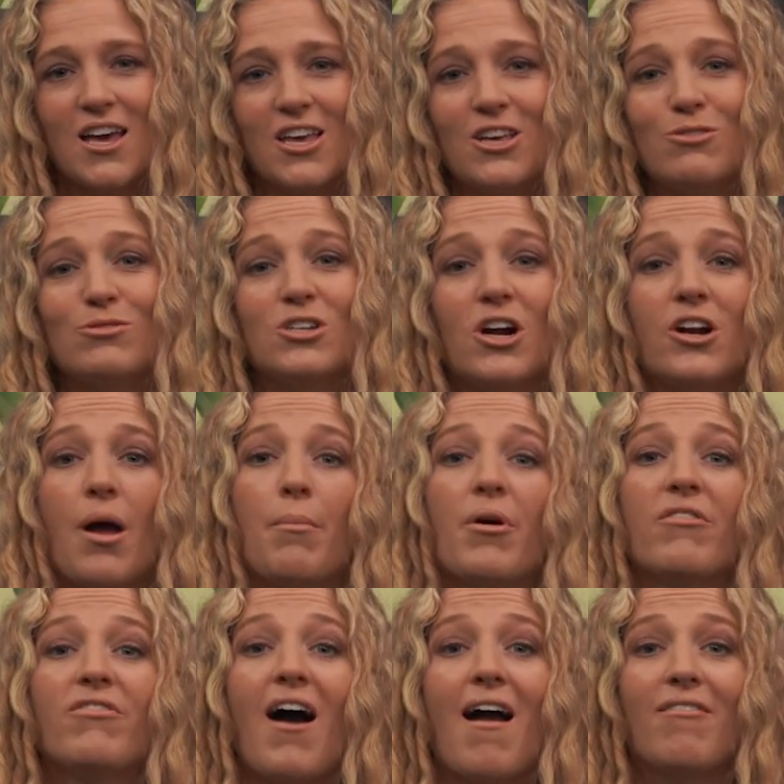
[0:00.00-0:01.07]
He used our
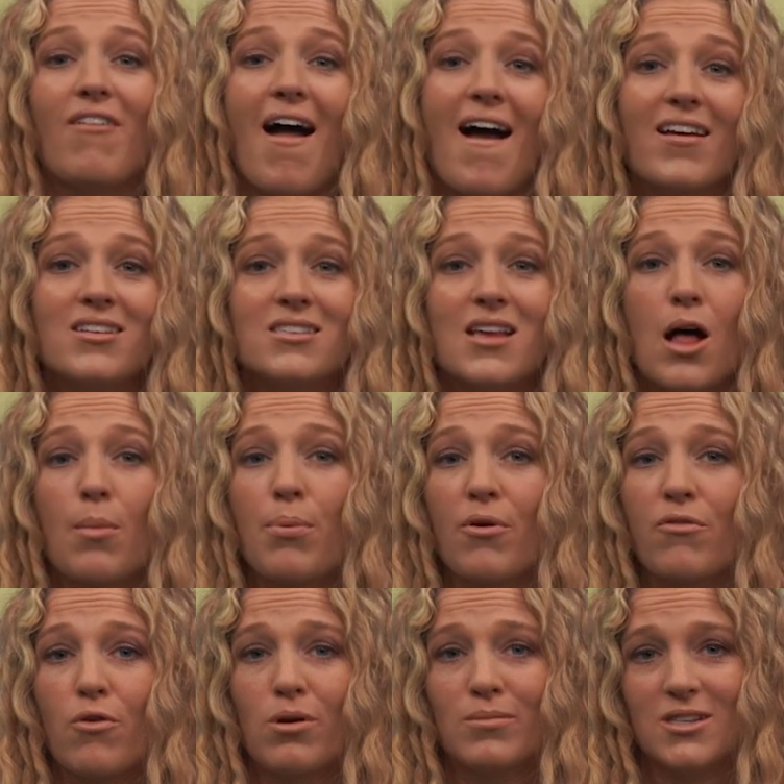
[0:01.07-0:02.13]
number 5 XL
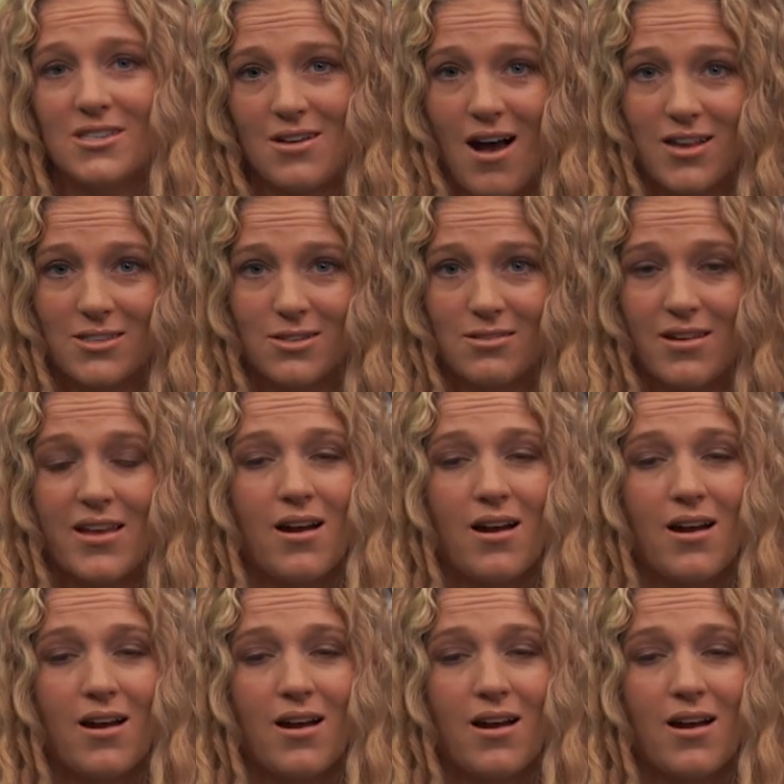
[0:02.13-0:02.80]
performance nozzle